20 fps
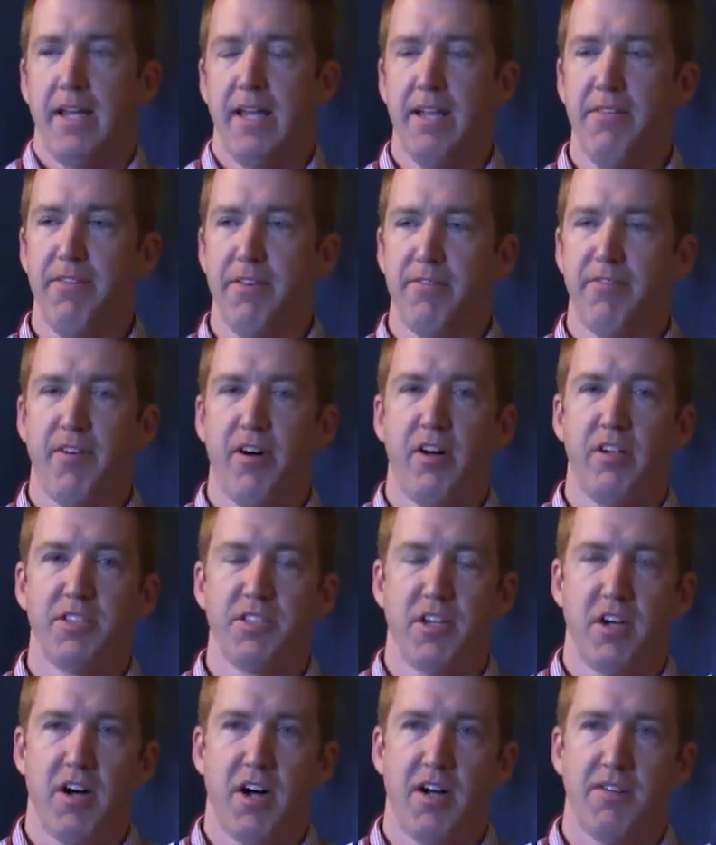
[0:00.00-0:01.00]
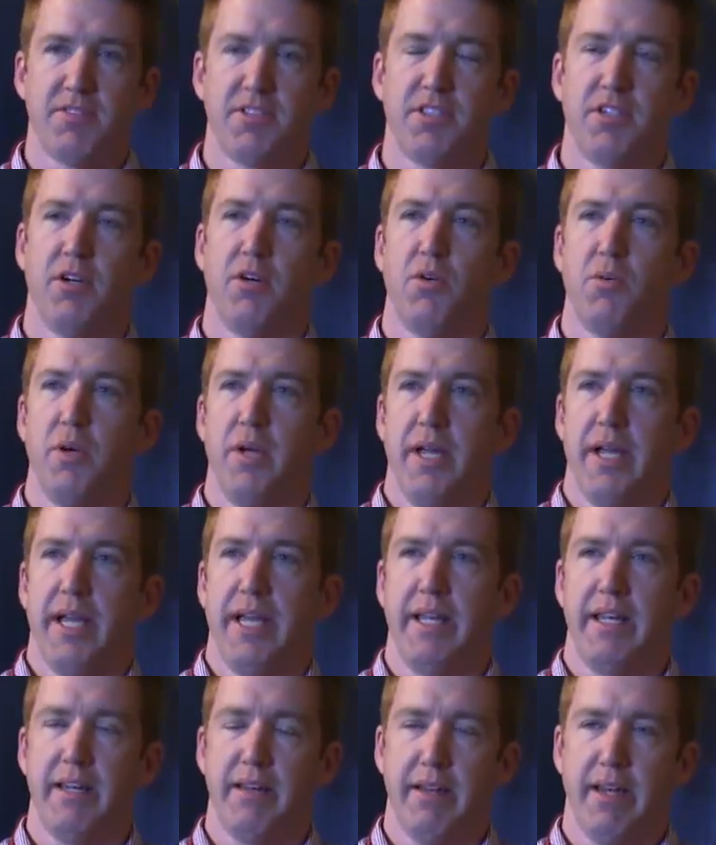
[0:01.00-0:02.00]
if it falls off. So
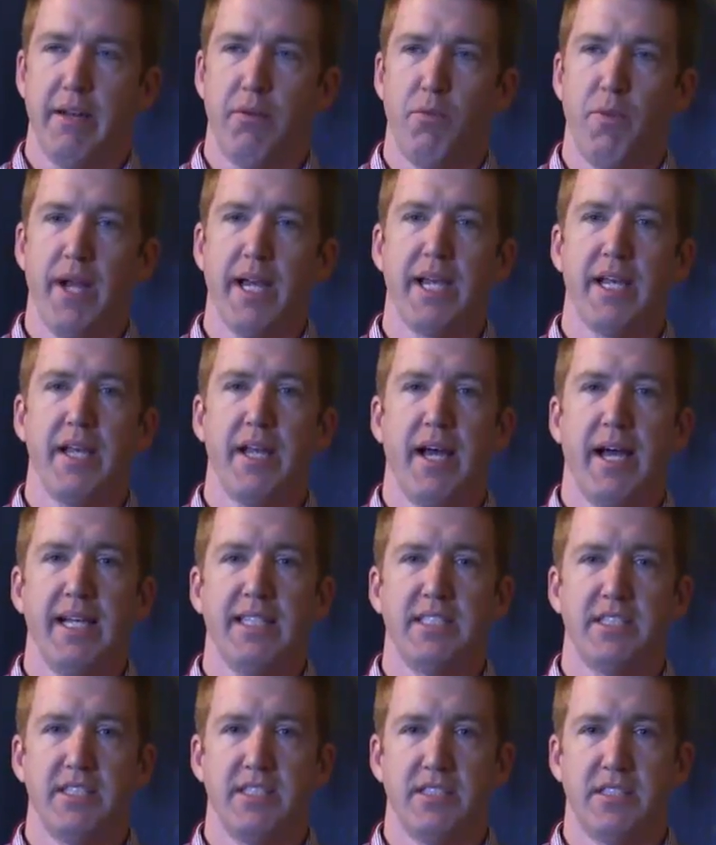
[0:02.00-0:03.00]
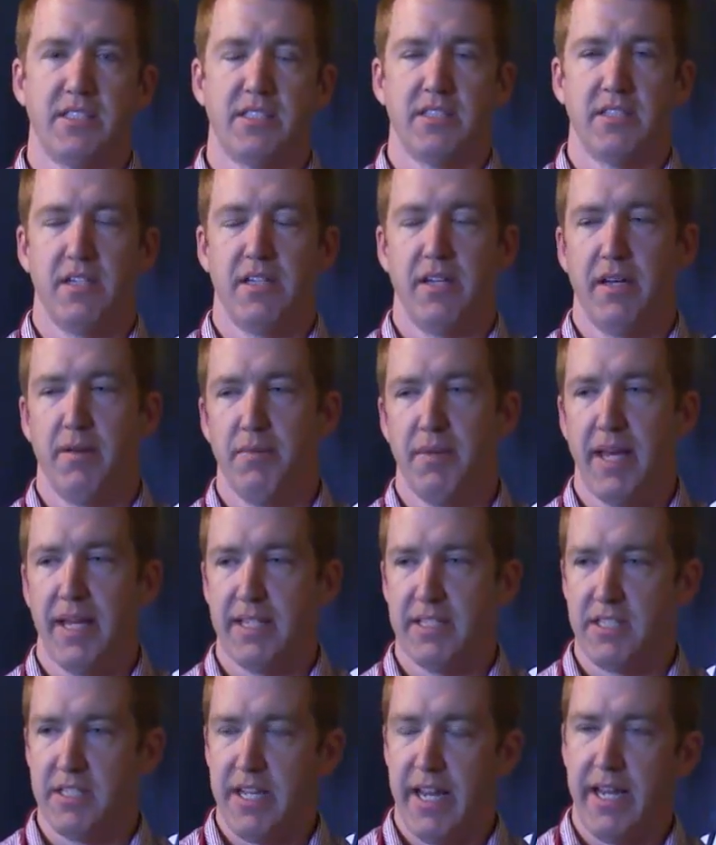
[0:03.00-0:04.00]
it, it recognizes uh,
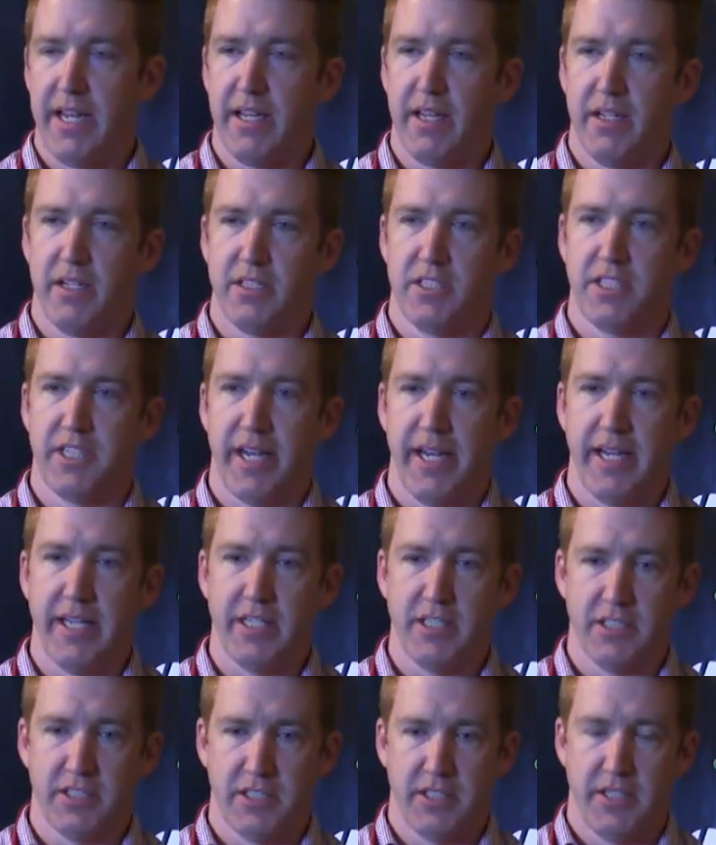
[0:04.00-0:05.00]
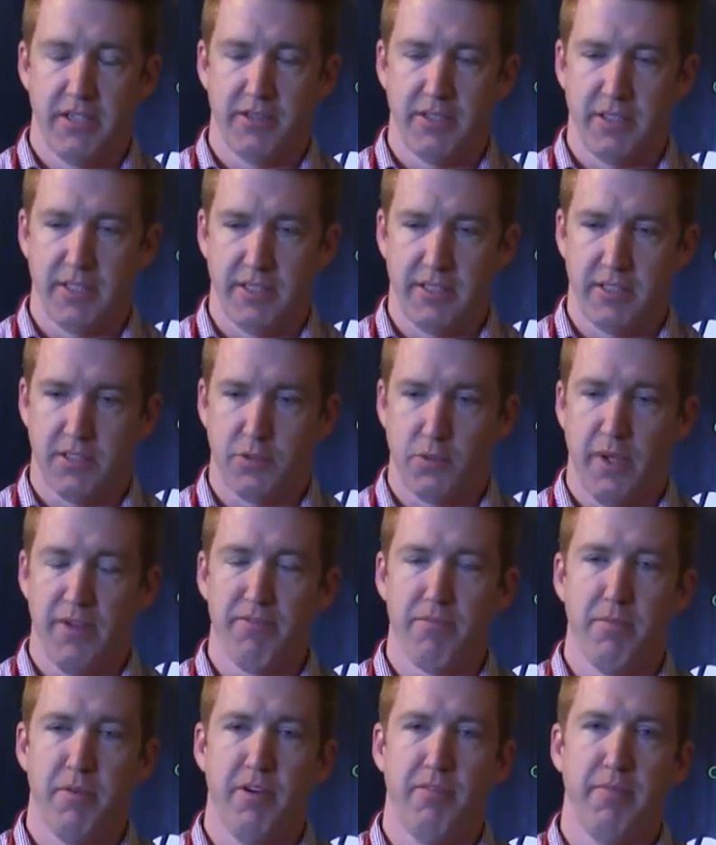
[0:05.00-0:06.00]
that it's taken a change, you know, it's, a
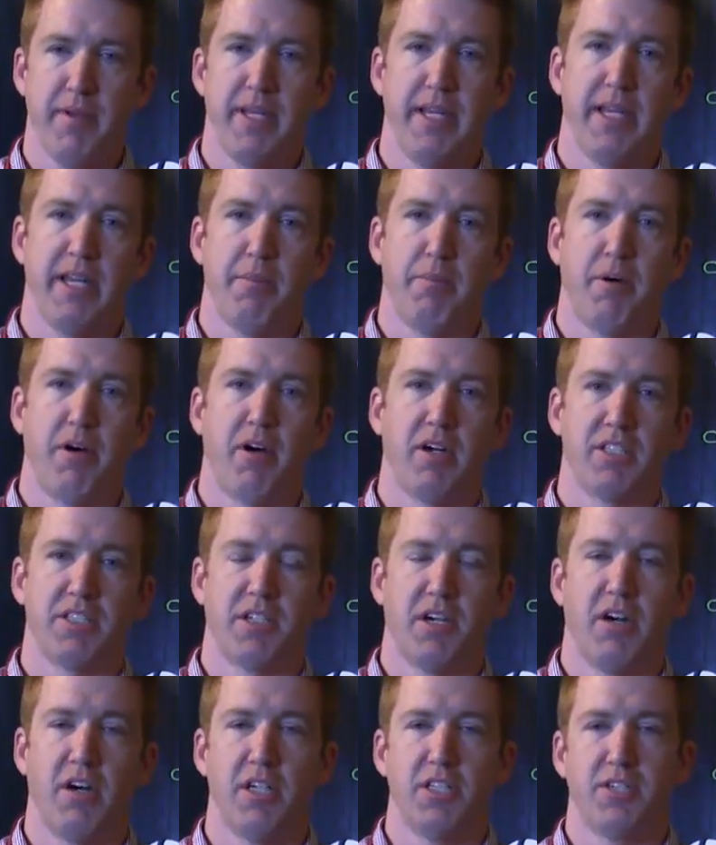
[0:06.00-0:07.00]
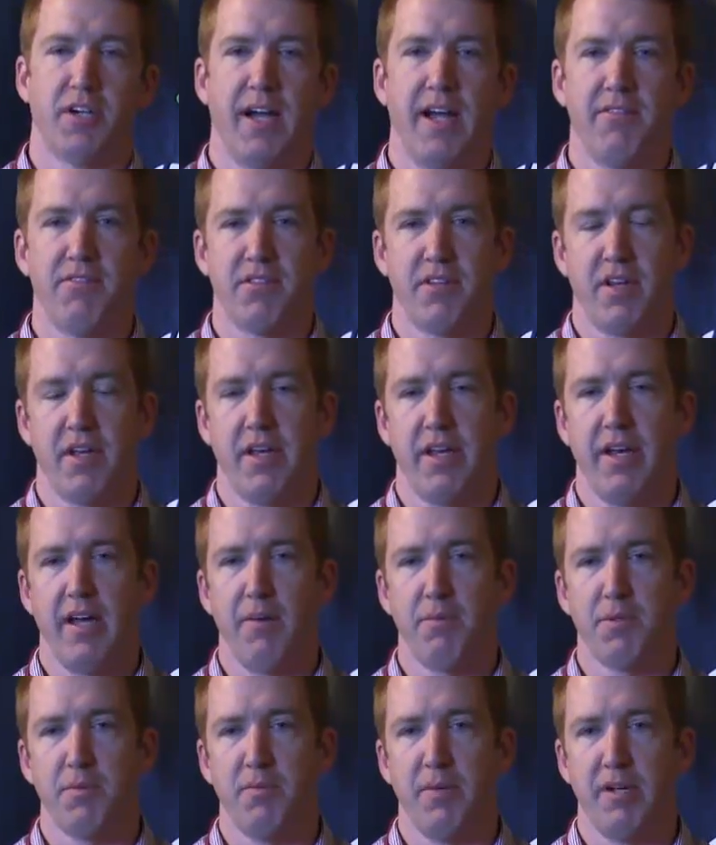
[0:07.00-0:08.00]
swift movement and it parks the hard drives and, and,
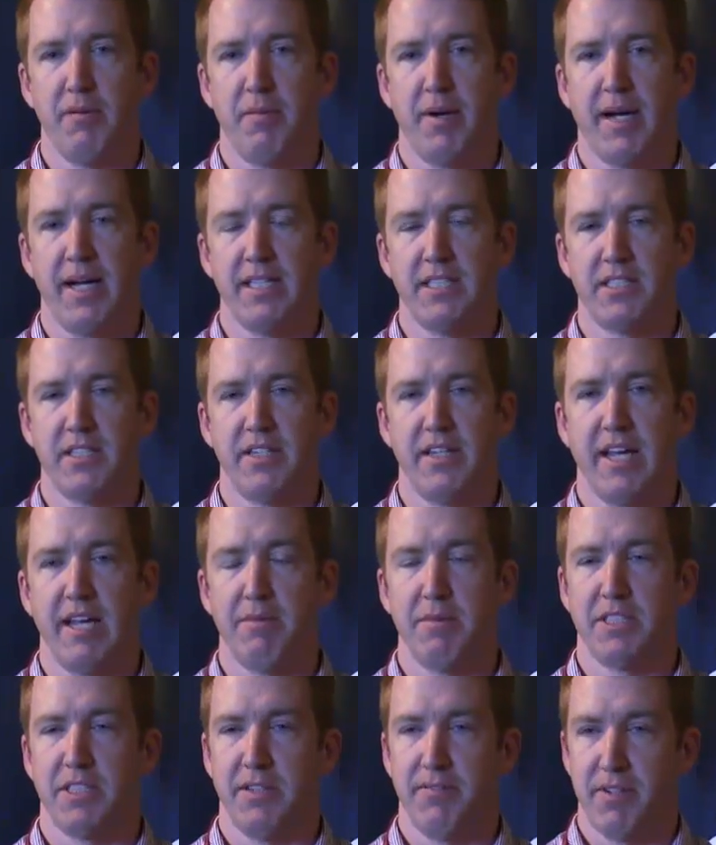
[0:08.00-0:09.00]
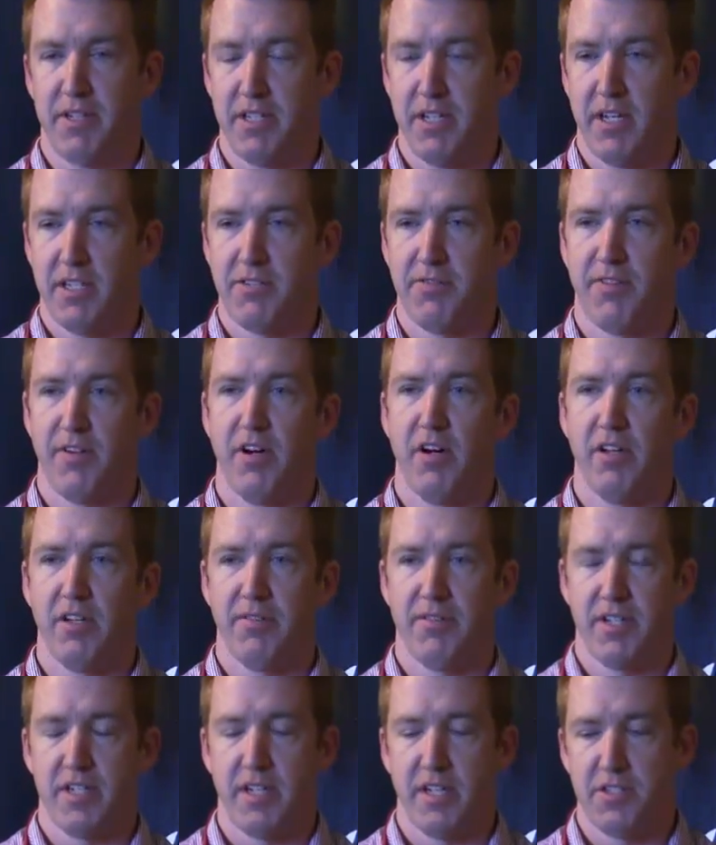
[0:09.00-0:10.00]
helps minimize the damage if it does fall,
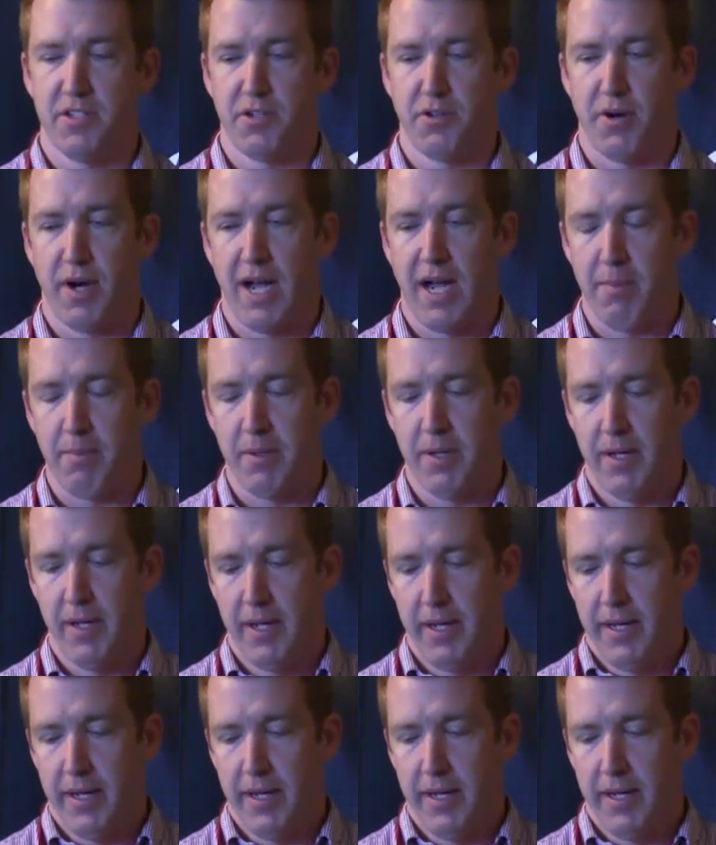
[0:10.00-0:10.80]
if it does drop.